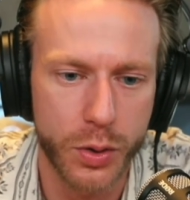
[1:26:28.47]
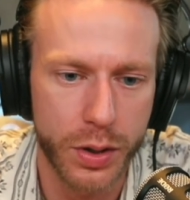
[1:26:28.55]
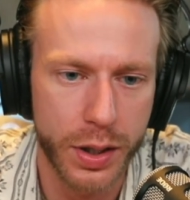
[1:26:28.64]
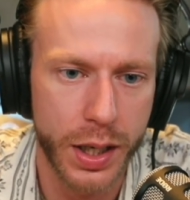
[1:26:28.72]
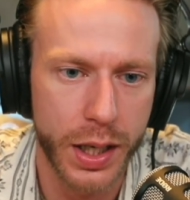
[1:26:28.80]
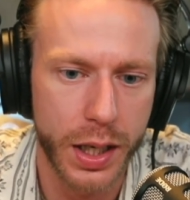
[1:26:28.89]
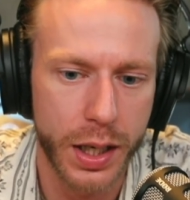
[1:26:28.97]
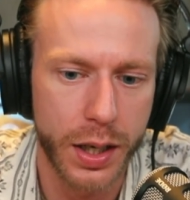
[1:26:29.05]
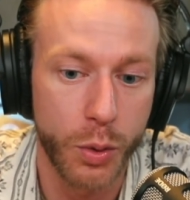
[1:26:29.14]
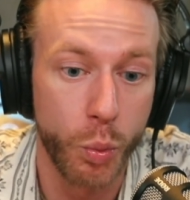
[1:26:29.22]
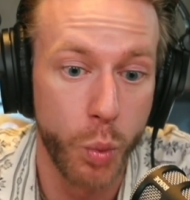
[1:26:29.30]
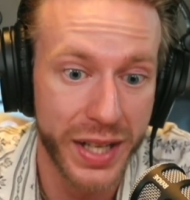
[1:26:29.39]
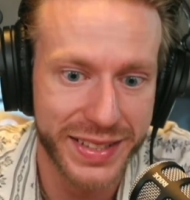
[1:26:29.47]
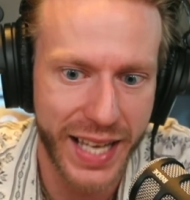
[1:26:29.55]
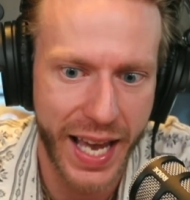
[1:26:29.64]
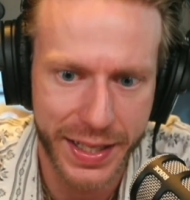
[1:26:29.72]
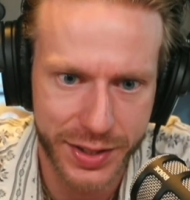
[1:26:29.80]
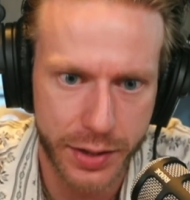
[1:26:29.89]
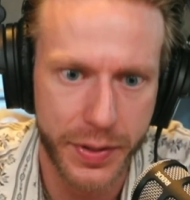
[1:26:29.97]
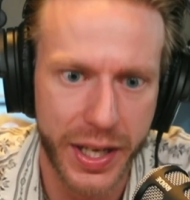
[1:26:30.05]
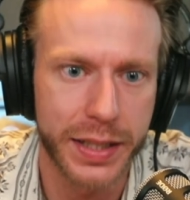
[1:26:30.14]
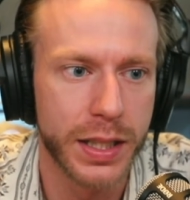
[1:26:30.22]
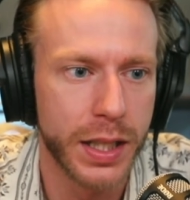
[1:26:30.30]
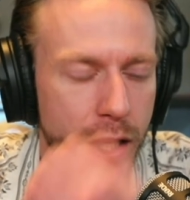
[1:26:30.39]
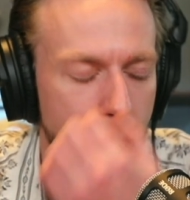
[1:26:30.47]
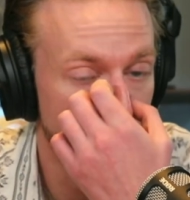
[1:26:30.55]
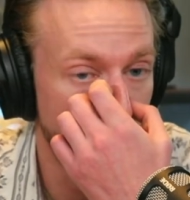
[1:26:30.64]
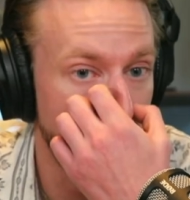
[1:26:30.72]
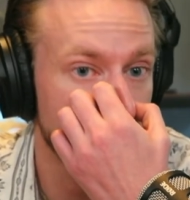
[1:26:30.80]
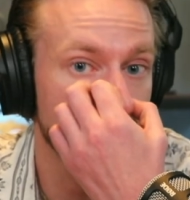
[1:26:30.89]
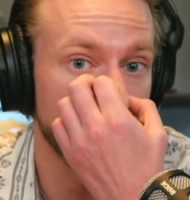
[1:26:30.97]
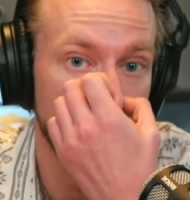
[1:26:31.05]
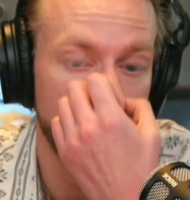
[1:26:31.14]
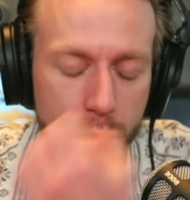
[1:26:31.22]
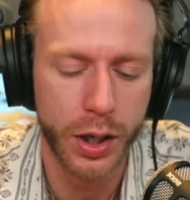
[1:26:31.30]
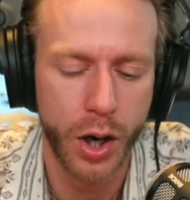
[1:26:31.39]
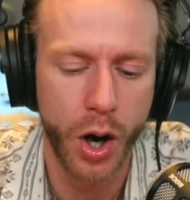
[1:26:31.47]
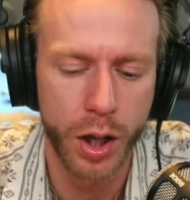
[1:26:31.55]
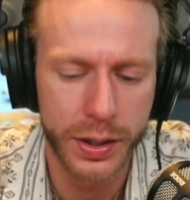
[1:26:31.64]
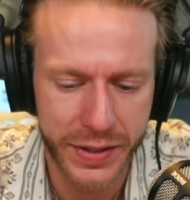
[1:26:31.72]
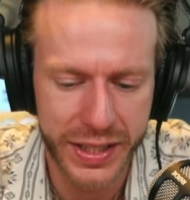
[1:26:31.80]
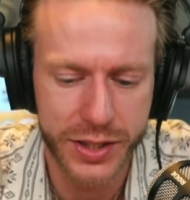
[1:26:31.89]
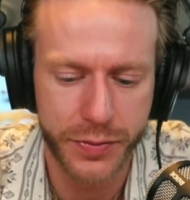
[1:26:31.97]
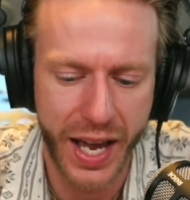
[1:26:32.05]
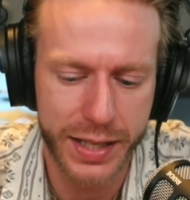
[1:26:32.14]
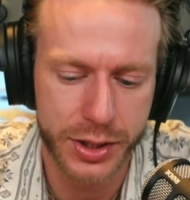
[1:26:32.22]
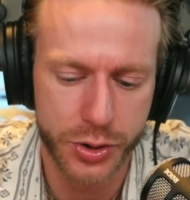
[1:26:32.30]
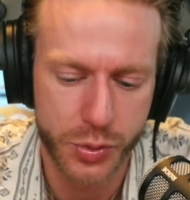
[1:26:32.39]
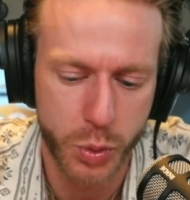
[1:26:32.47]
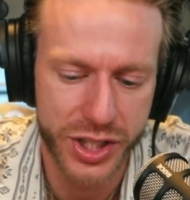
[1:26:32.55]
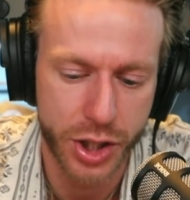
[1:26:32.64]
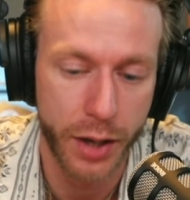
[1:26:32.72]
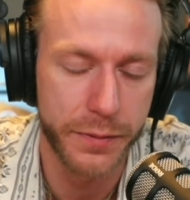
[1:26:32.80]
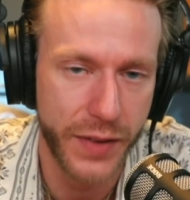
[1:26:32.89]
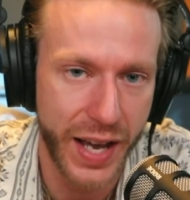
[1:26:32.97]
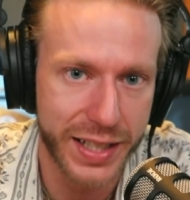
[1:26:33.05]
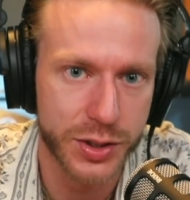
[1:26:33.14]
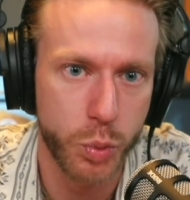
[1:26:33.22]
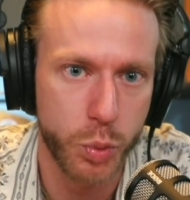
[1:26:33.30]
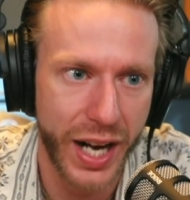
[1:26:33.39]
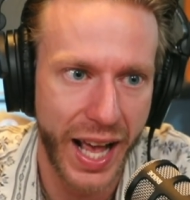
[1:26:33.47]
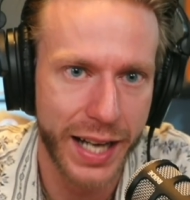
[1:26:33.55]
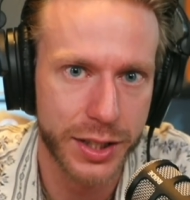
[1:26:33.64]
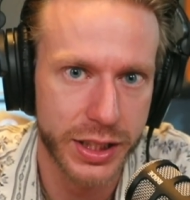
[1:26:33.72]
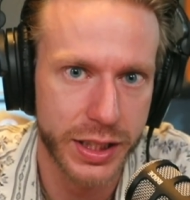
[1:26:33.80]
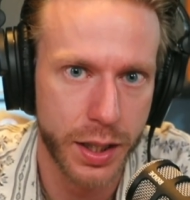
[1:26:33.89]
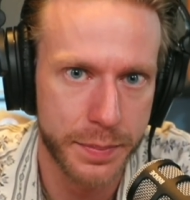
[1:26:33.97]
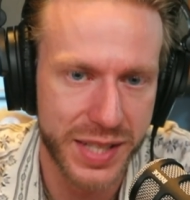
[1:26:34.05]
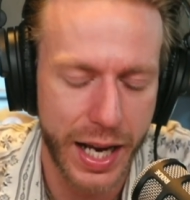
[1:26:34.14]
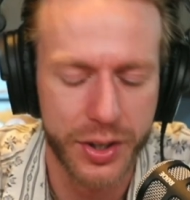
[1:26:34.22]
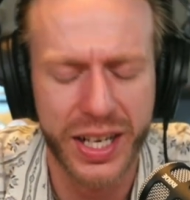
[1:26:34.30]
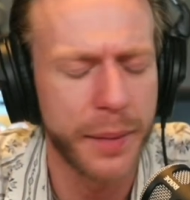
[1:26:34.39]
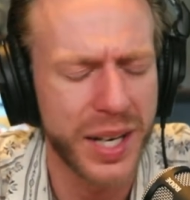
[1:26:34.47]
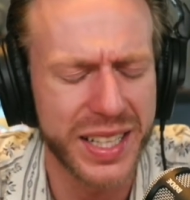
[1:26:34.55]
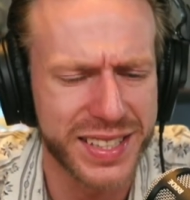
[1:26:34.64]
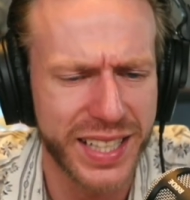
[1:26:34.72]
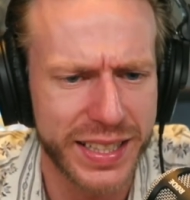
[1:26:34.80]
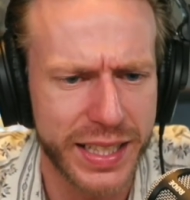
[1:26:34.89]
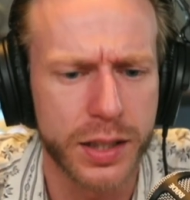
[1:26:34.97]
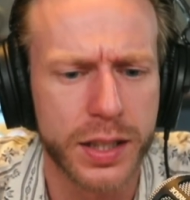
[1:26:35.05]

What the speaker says: what to excavate, where to look, all of these factors, which affects what actually comes out. And I'm not saying they're